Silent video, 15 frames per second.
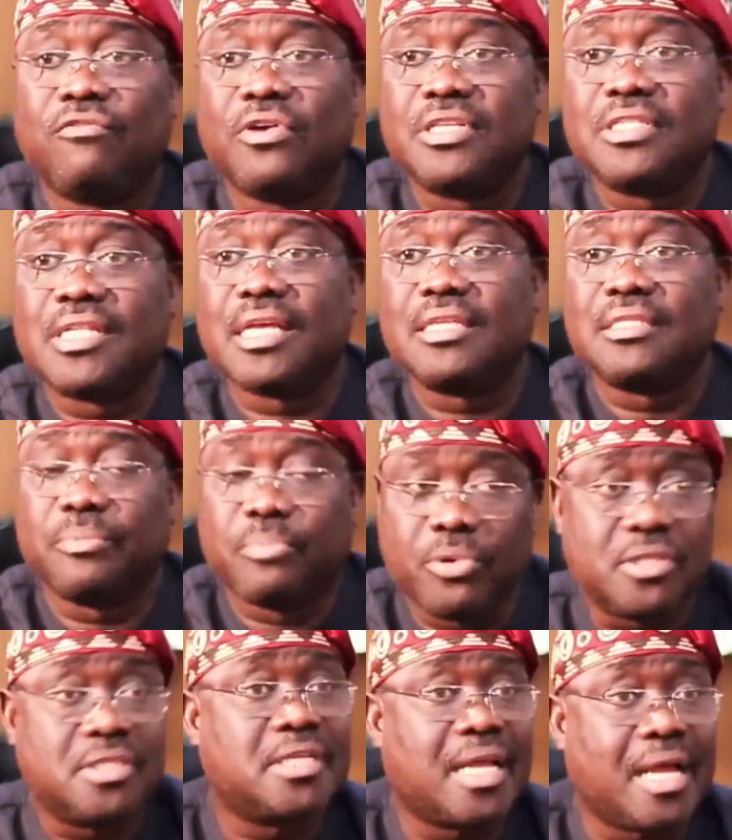For instance, the
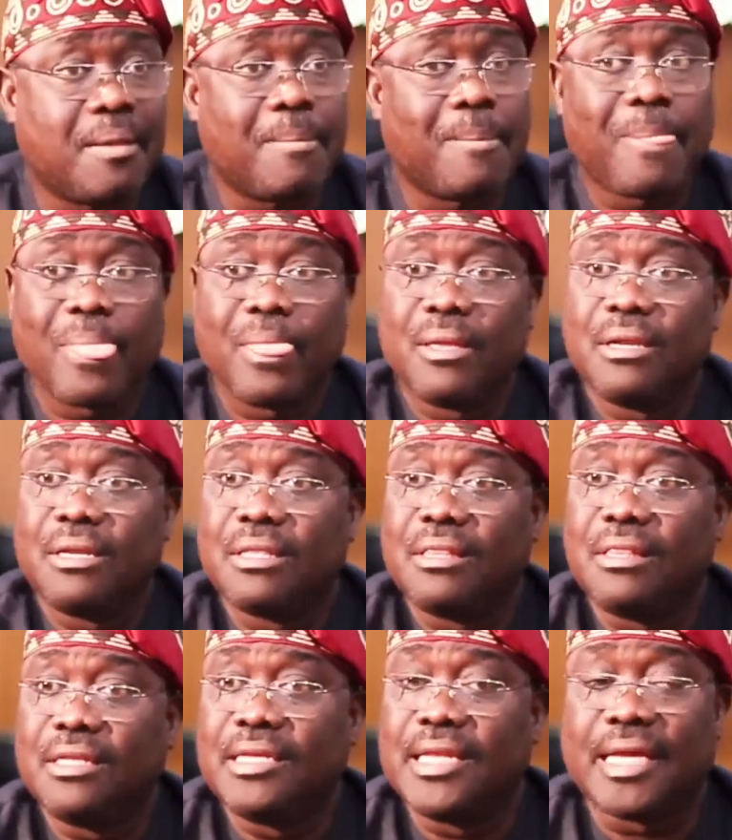political
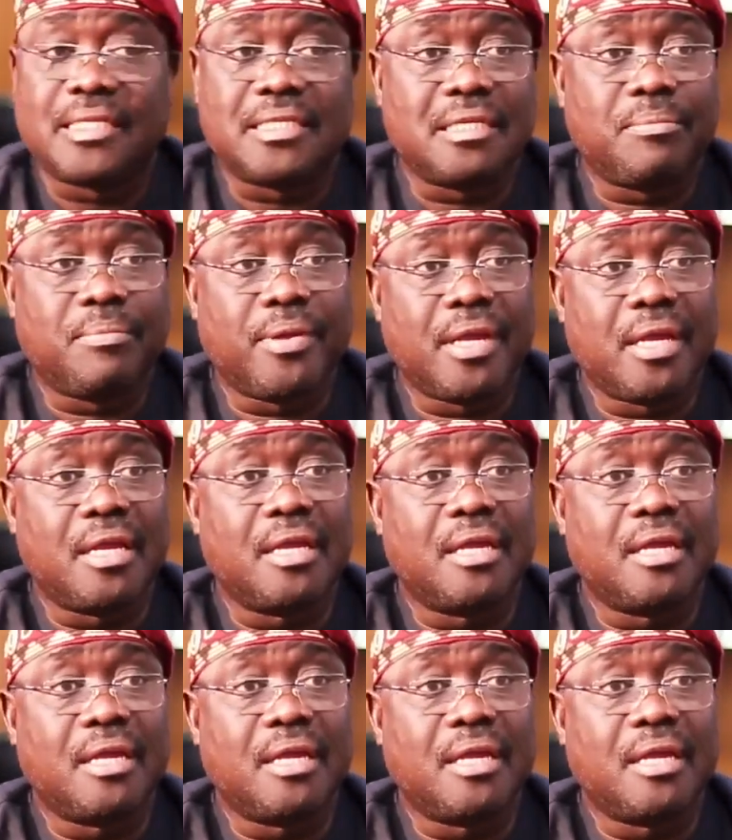leadership